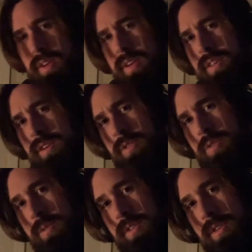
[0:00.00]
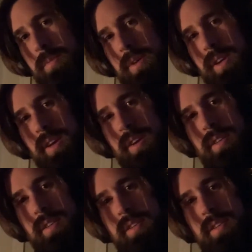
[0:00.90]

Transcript: and then I stretch out my hand,